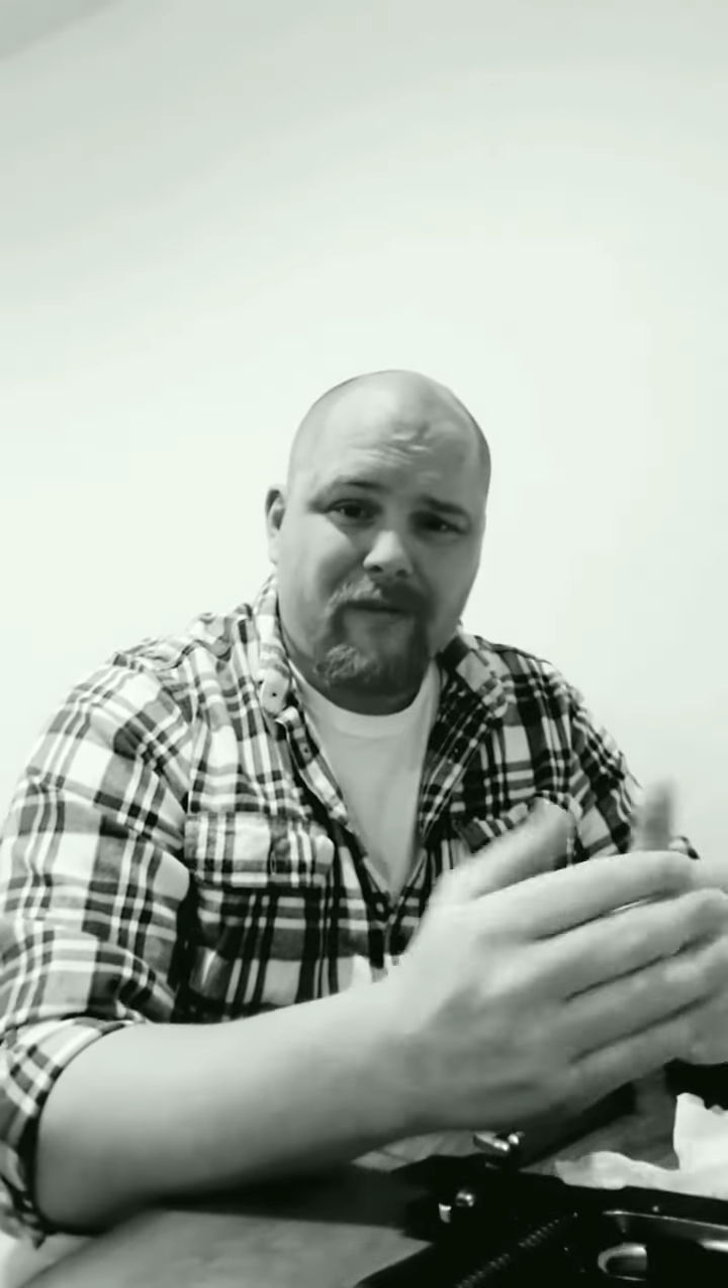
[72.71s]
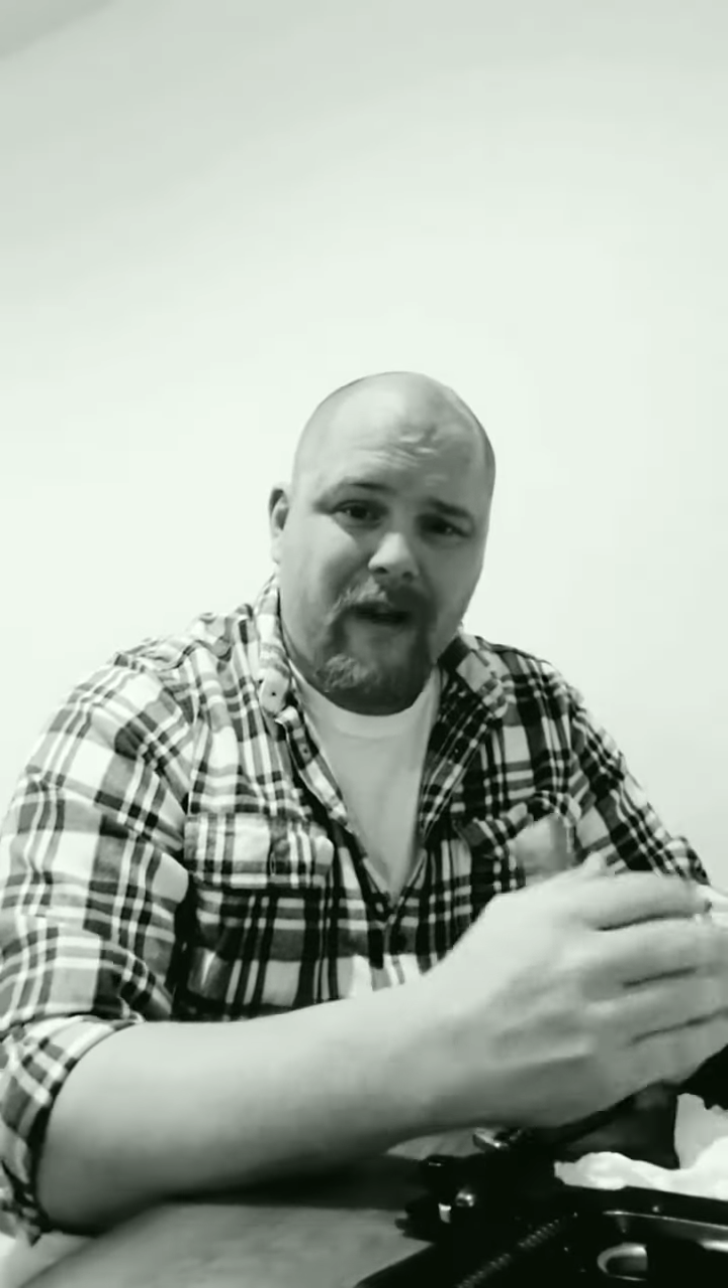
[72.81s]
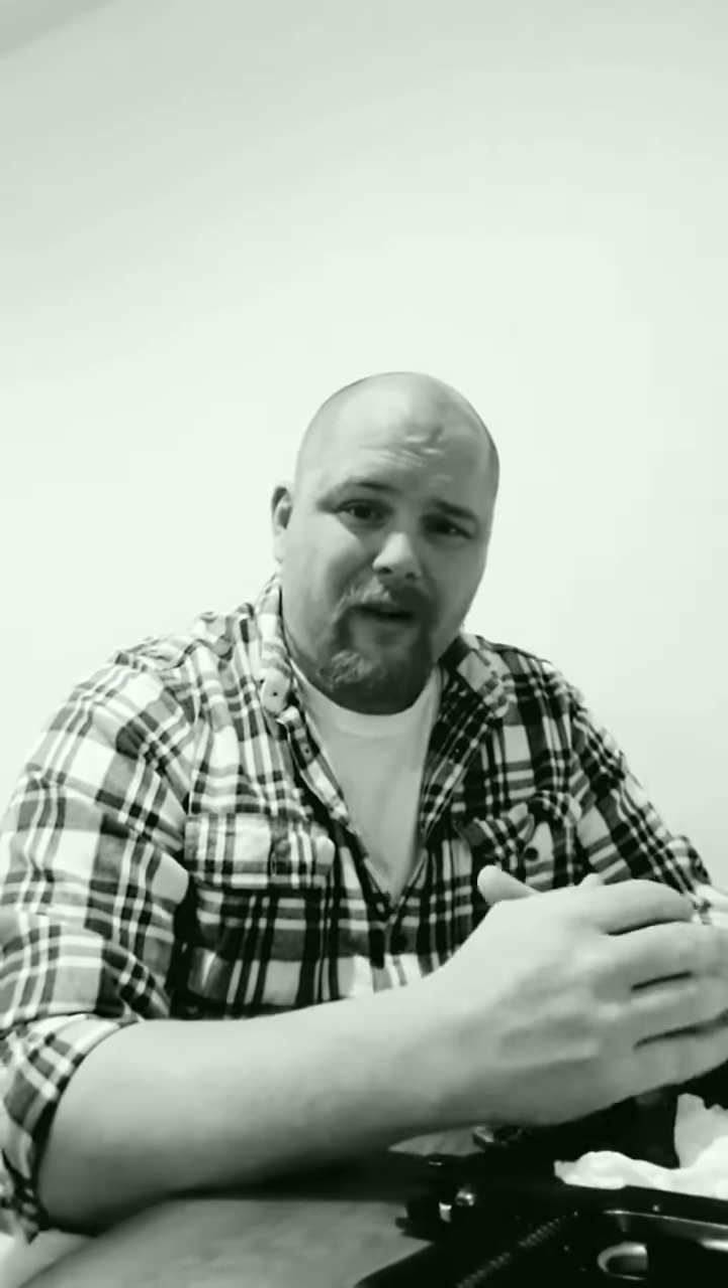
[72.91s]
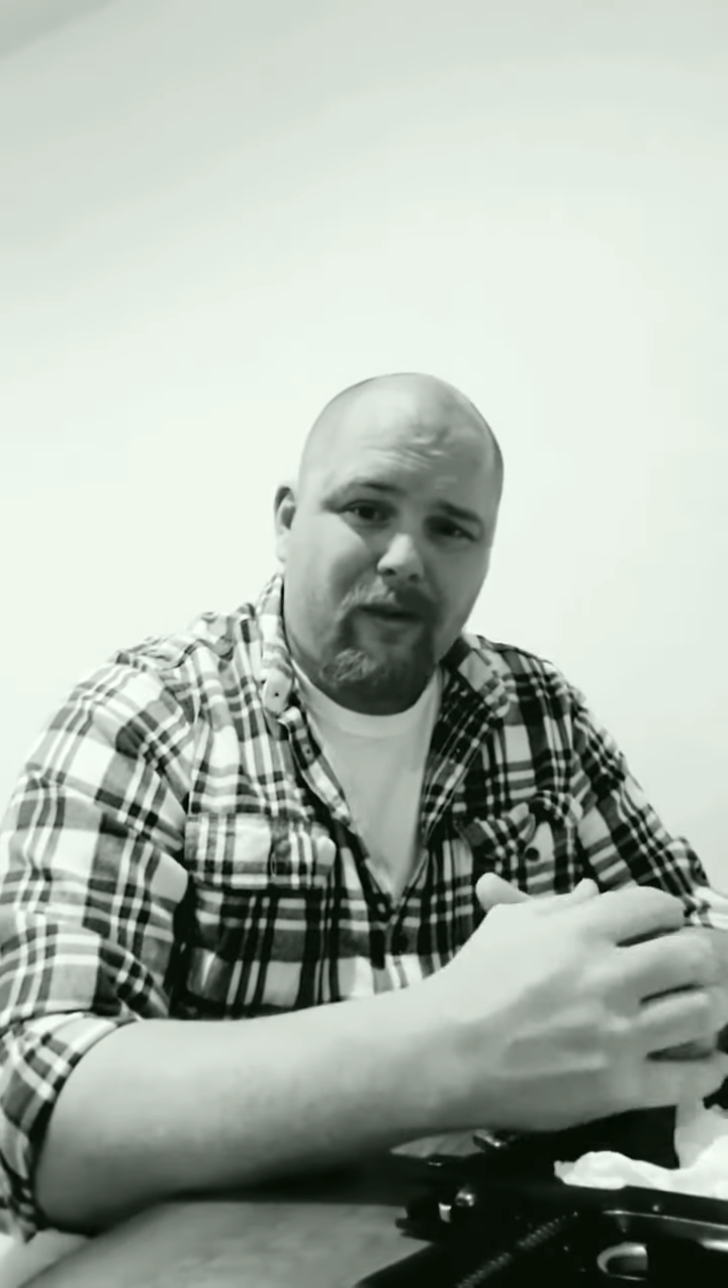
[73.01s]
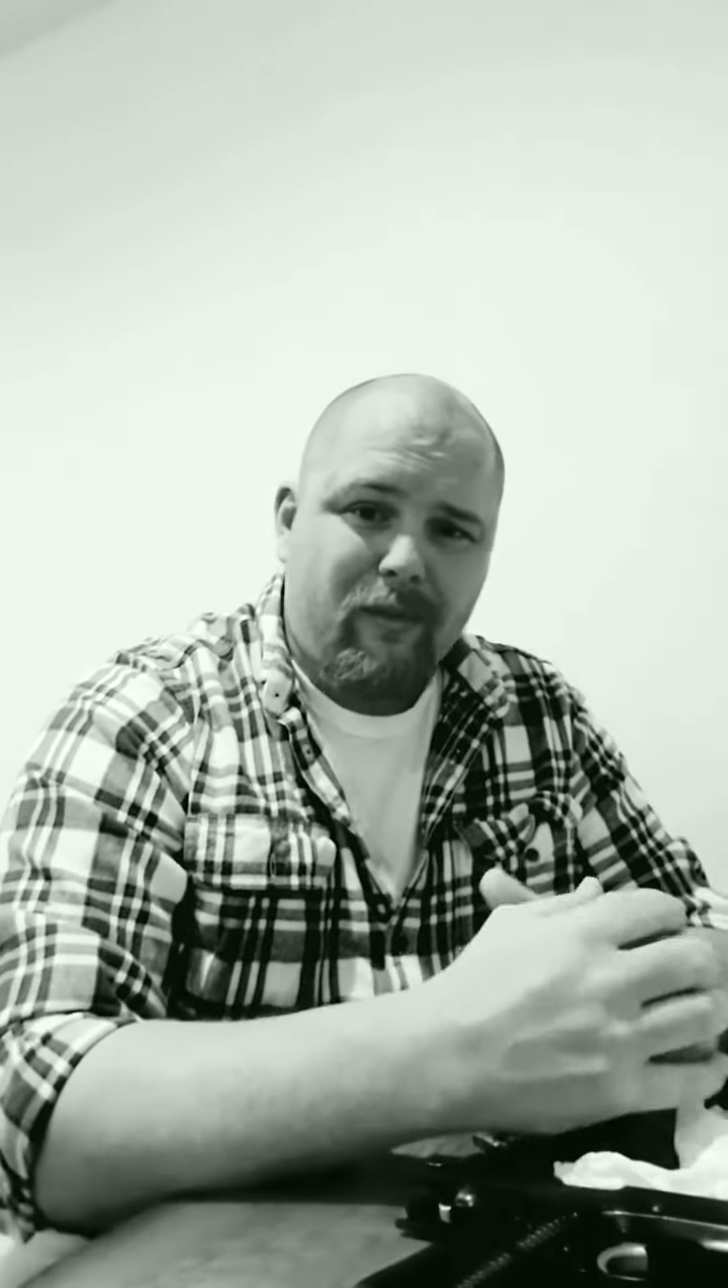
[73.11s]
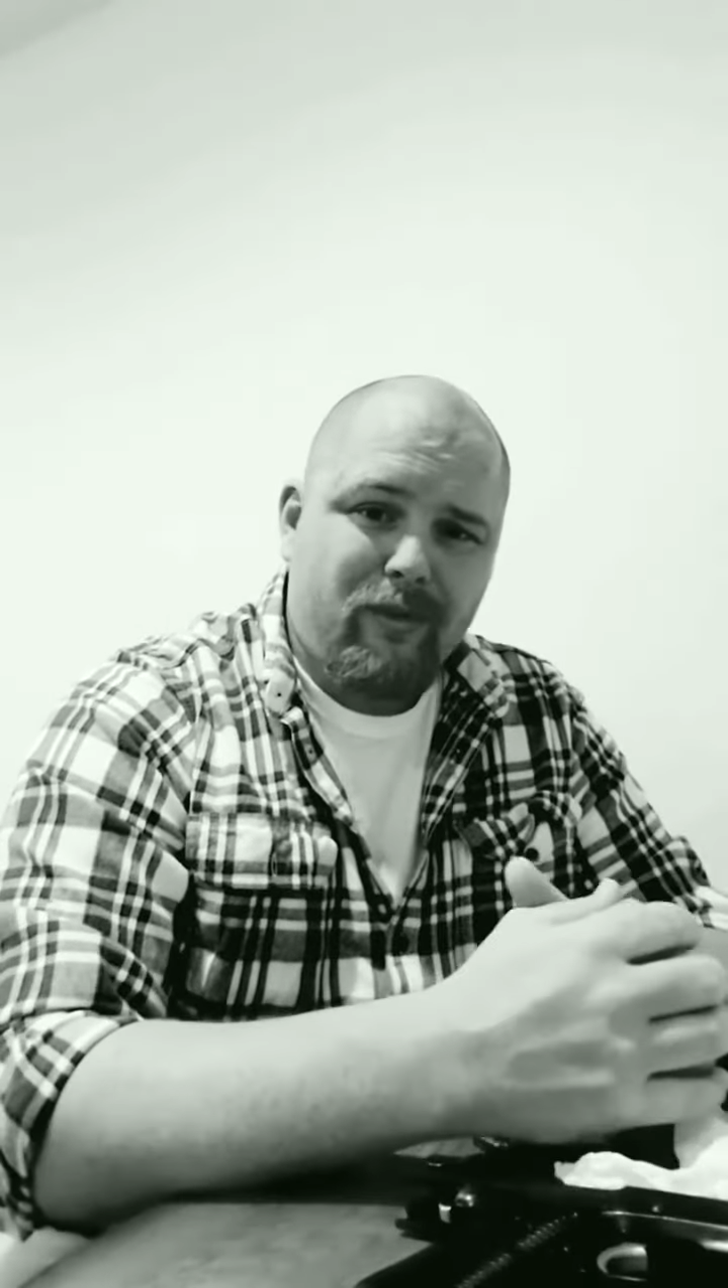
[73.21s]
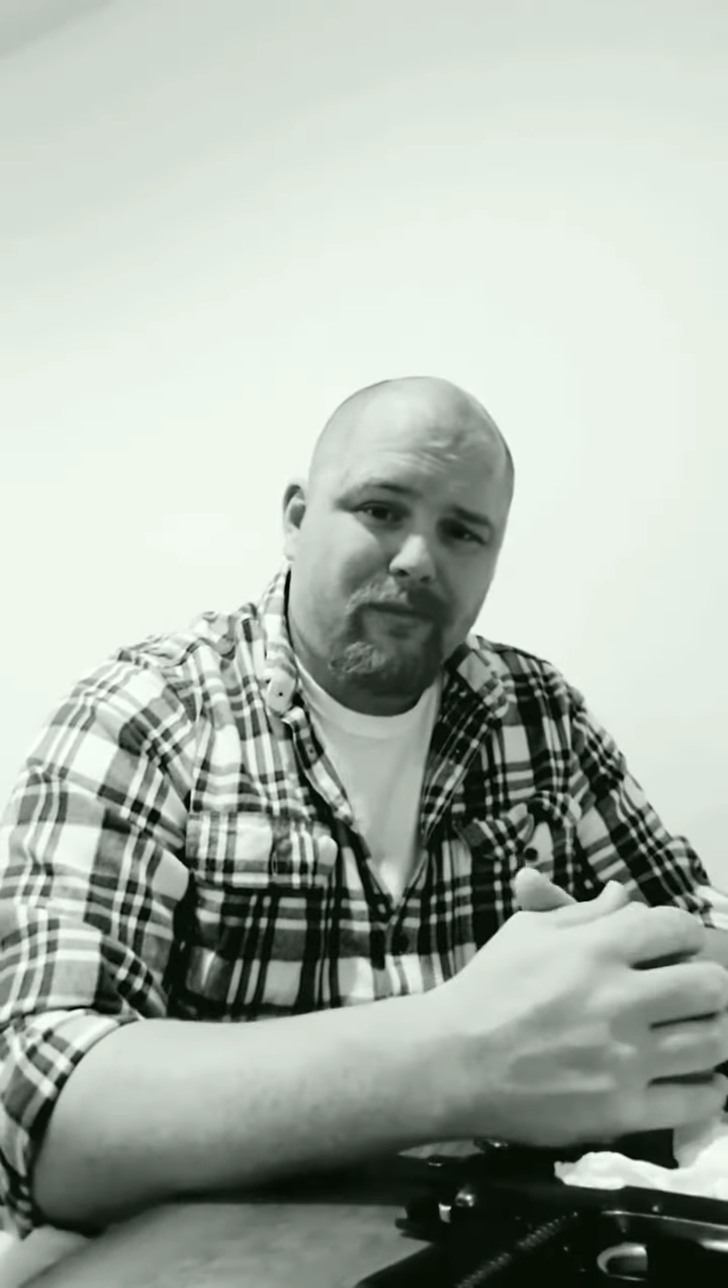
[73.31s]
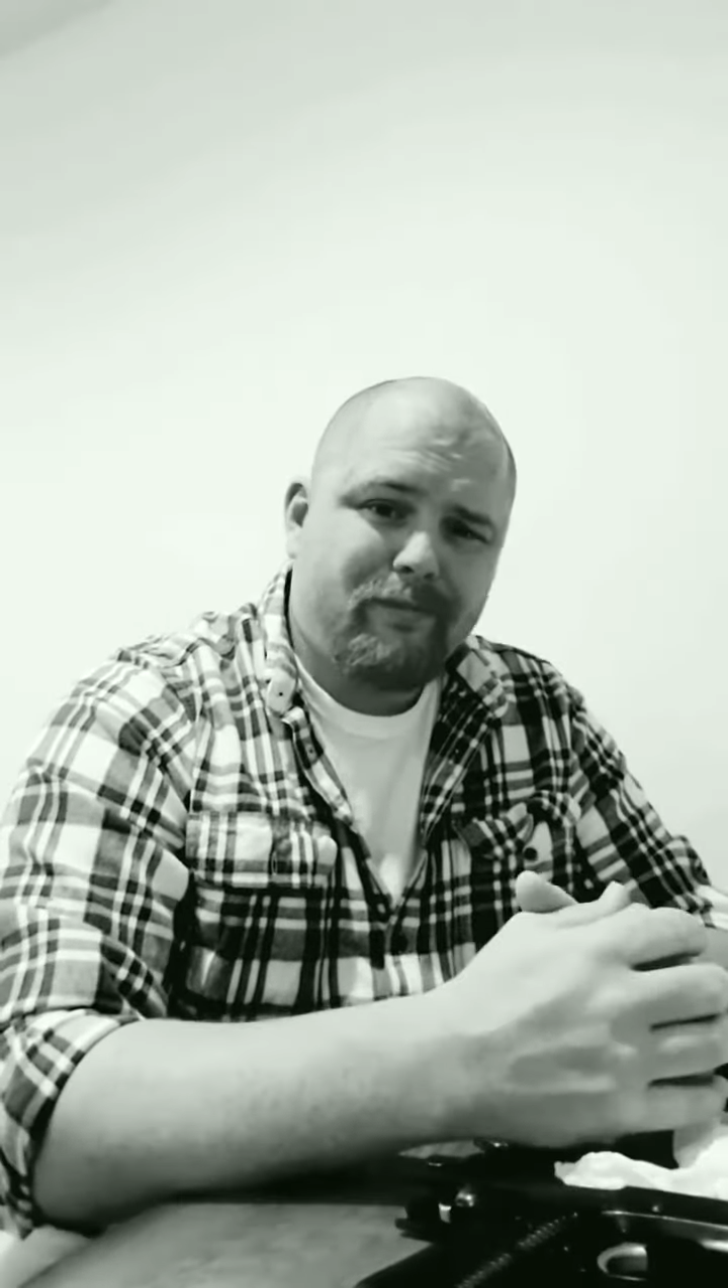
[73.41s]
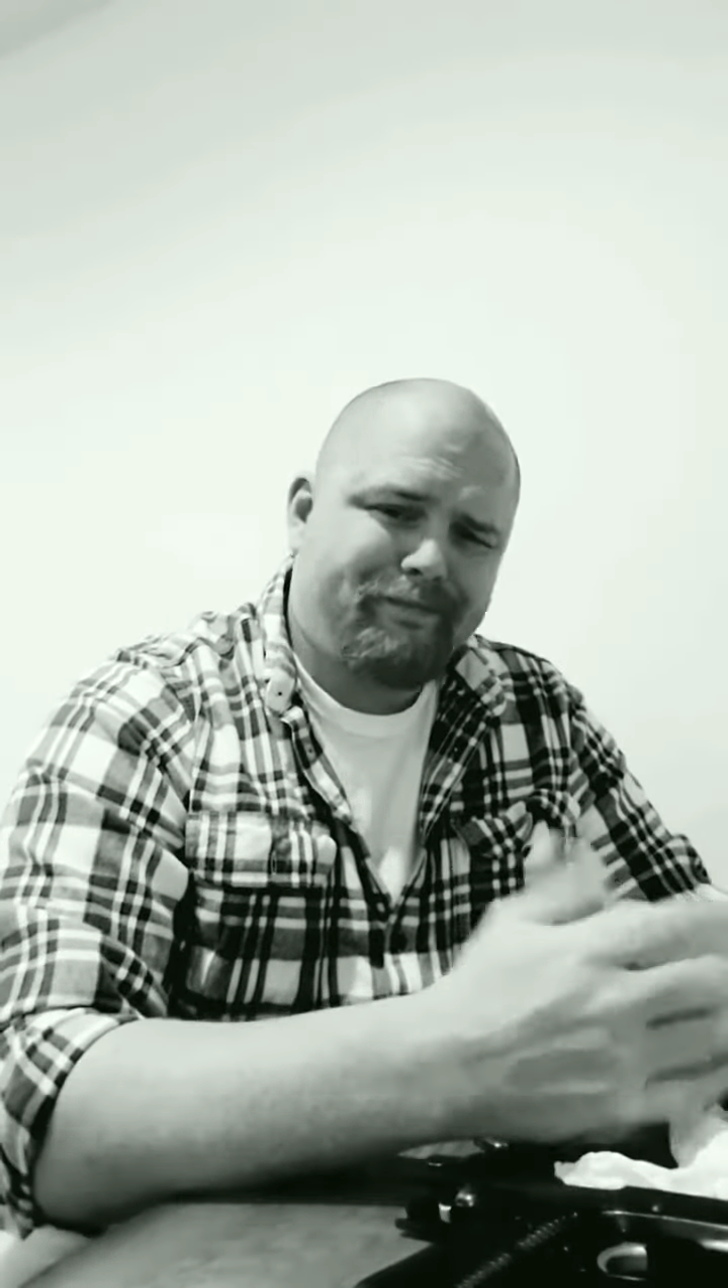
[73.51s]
firearms.